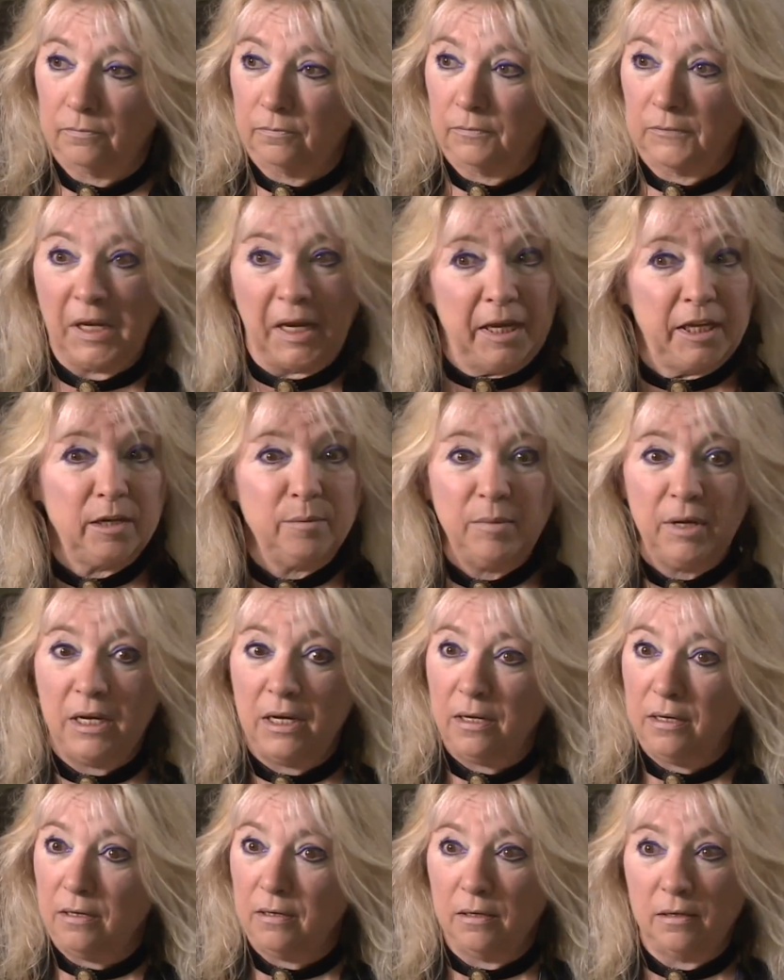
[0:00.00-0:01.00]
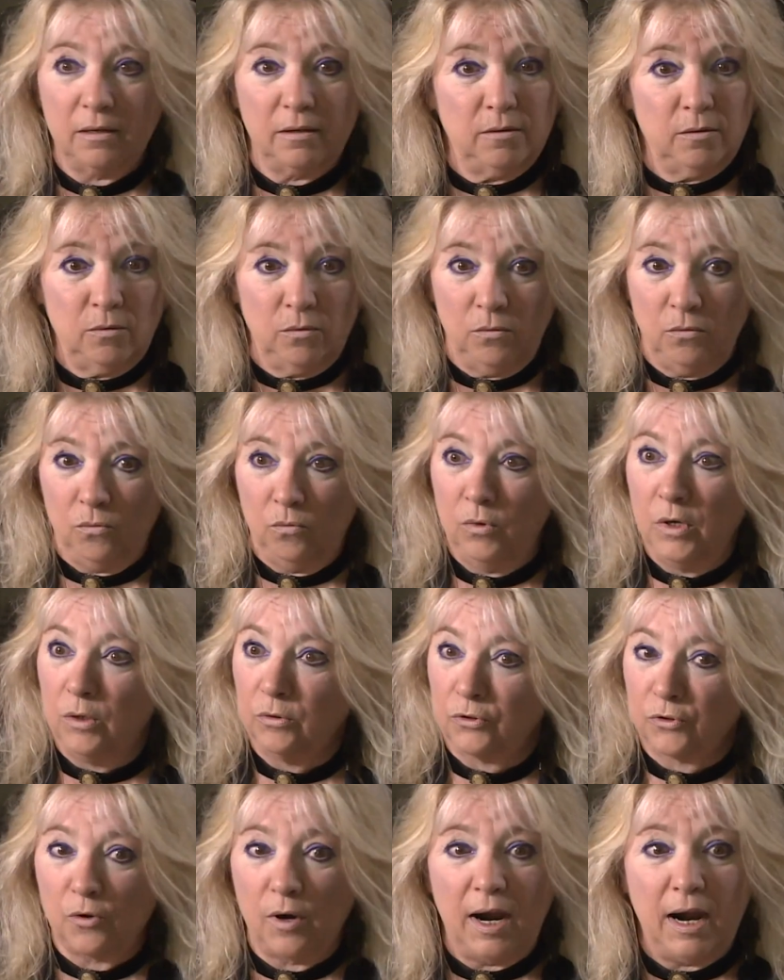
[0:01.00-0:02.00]
the enemy
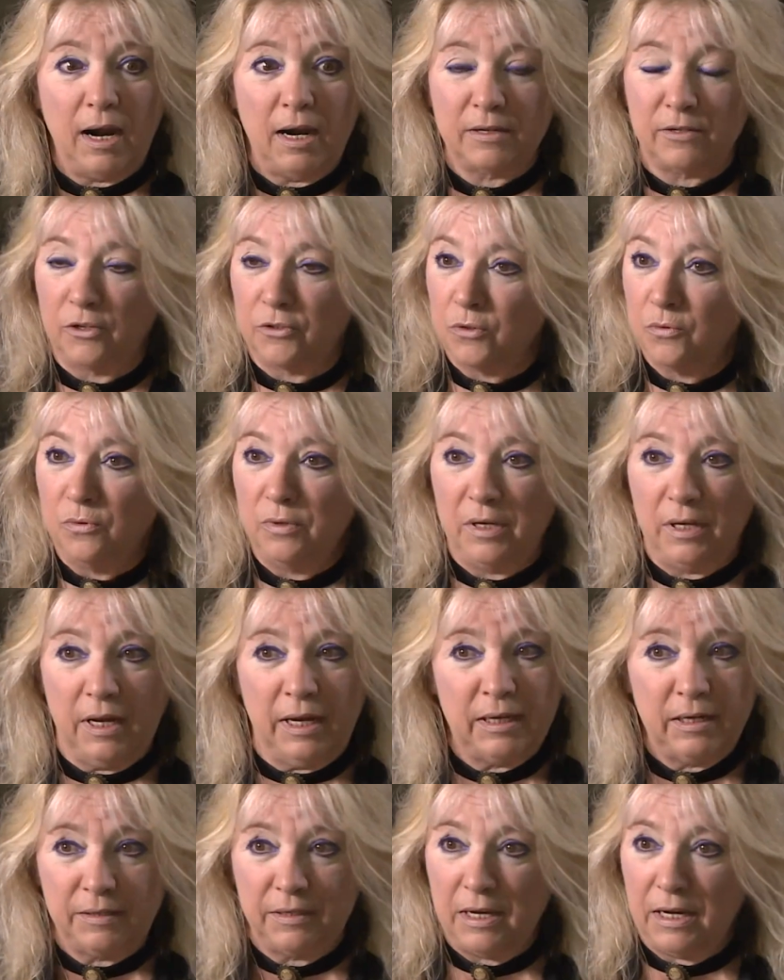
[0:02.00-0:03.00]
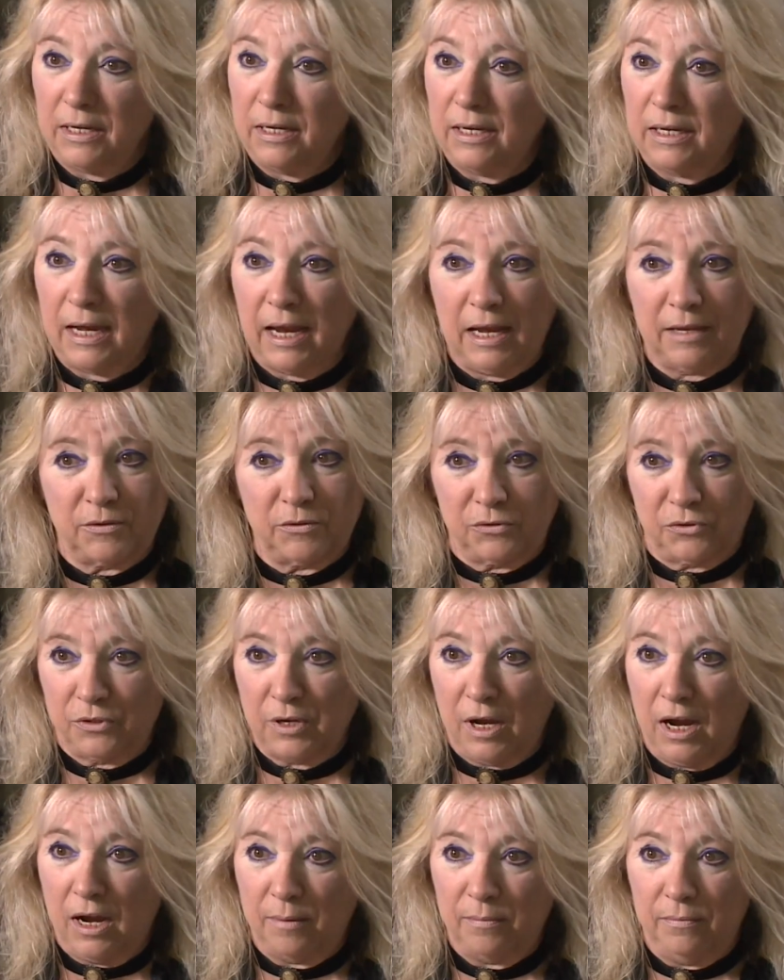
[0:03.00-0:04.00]
will try to do anything he can to
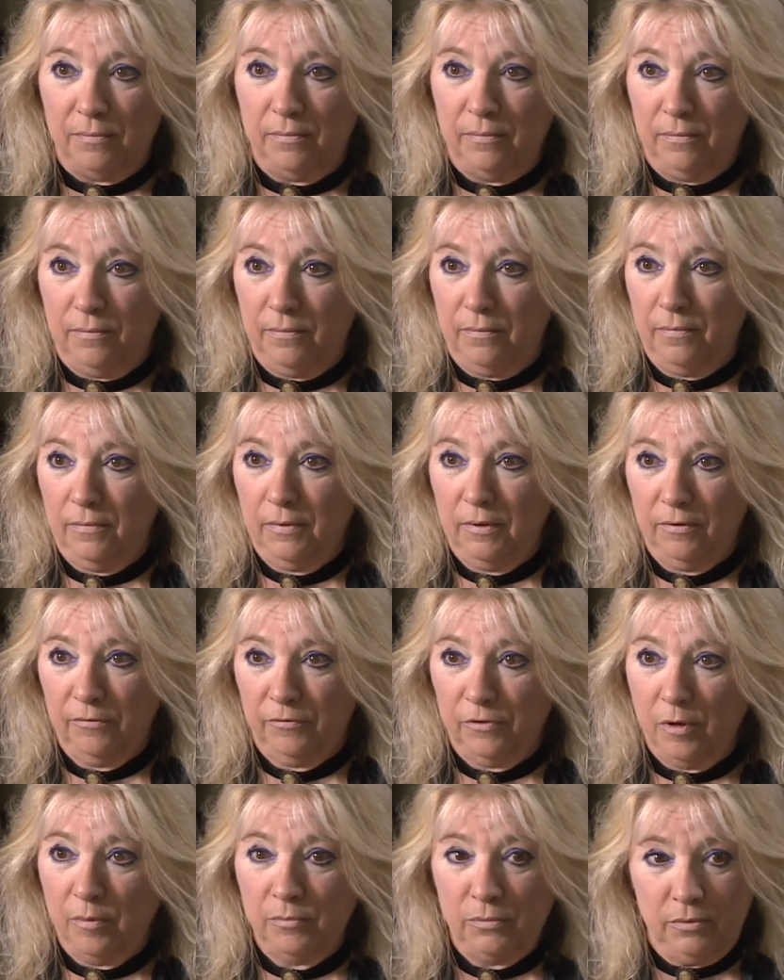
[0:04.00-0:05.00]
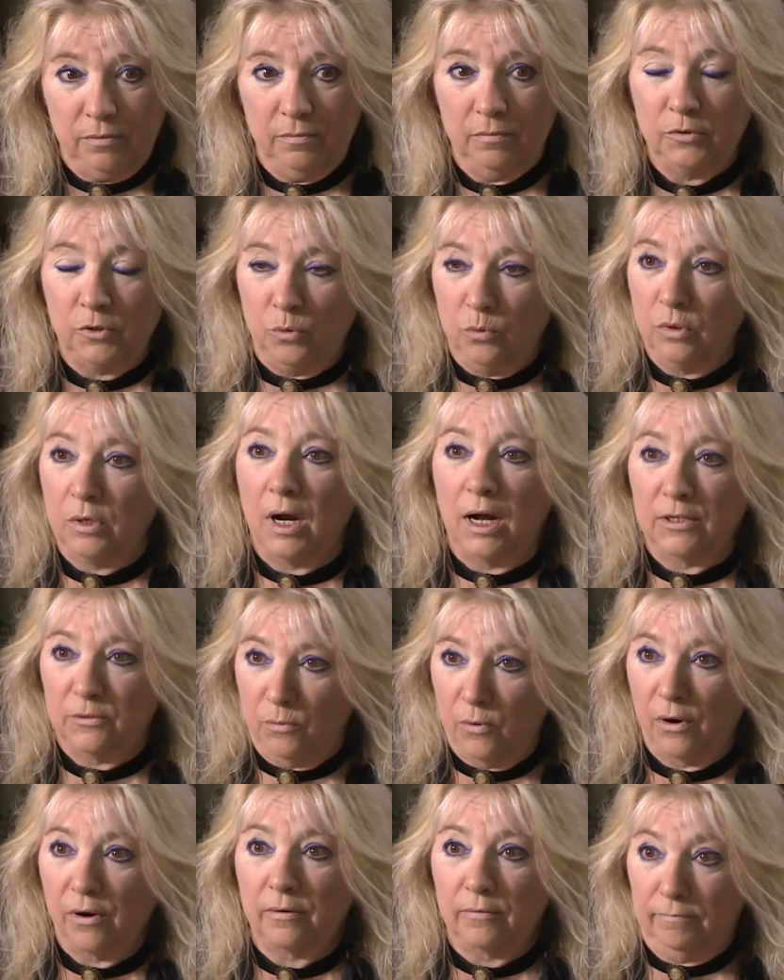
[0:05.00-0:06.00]
stop from doing God's
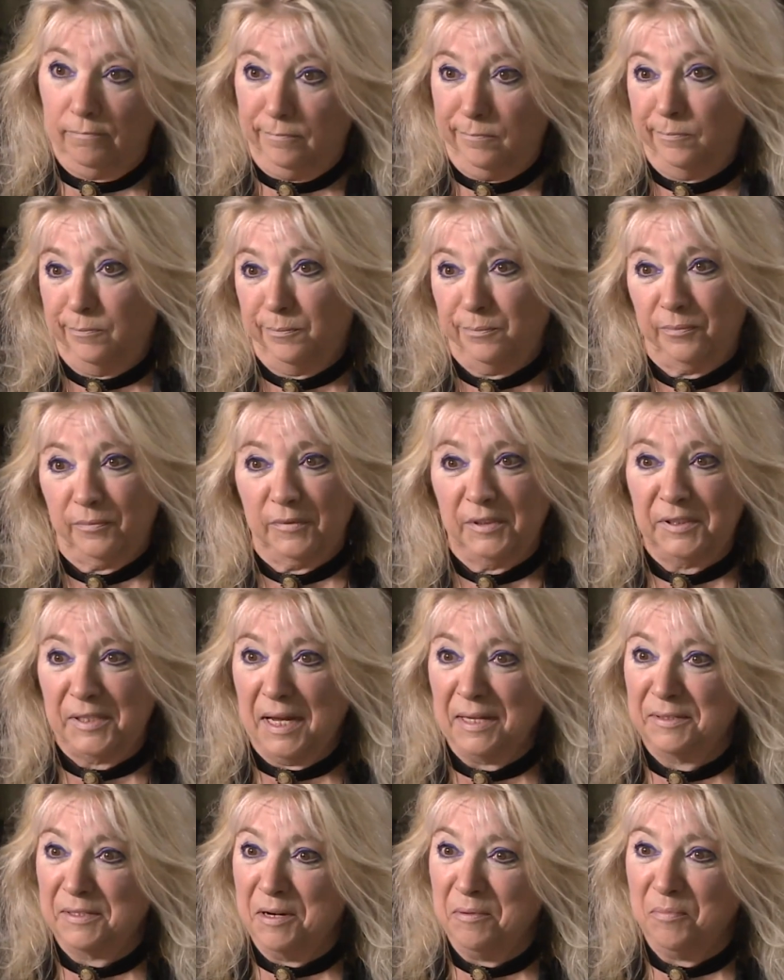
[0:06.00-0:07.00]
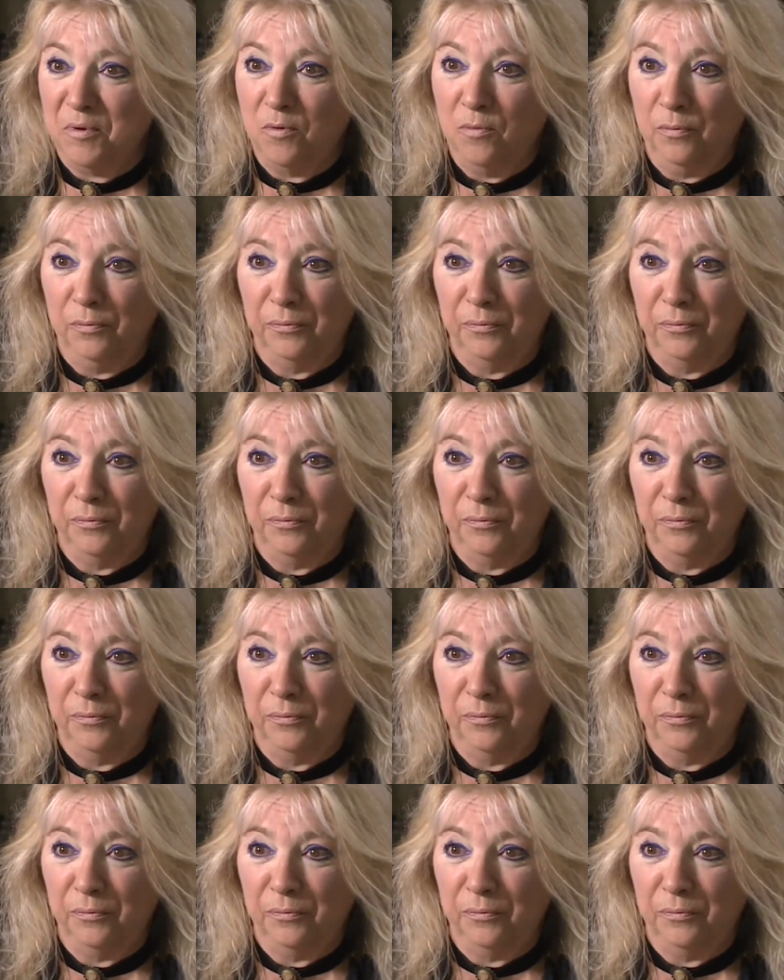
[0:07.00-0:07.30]
work. It's that simple.